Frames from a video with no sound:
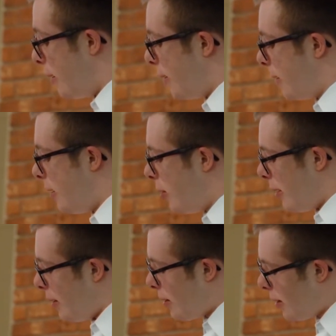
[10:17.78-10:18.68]

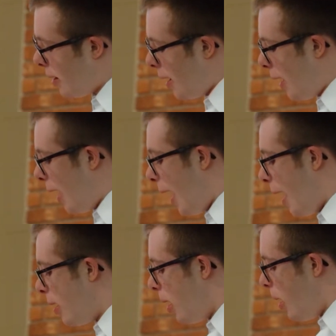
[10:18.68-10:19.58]
student.
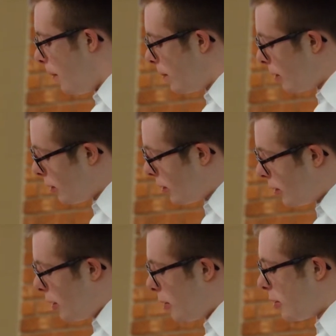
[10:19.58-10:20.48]
I hope
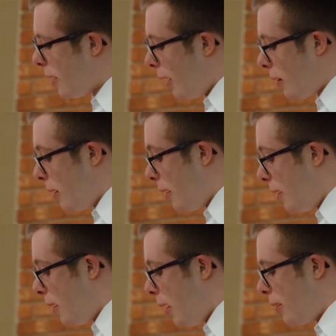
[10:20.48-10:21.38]
to take
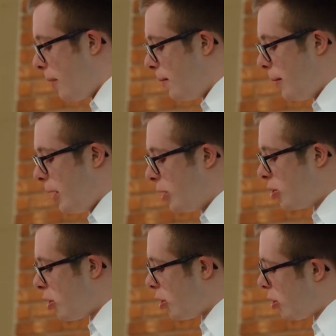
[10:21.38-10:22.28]
on a
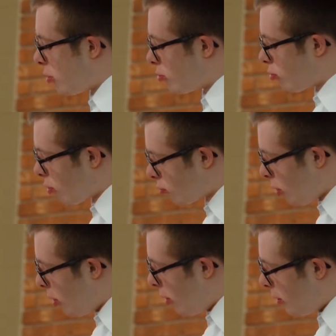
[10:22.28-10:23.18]
managerial
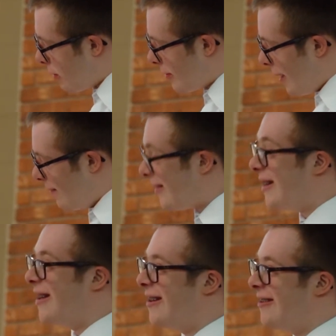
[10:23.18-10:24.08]
role with them
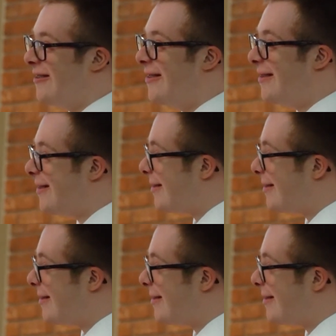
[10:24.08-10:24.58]
soon.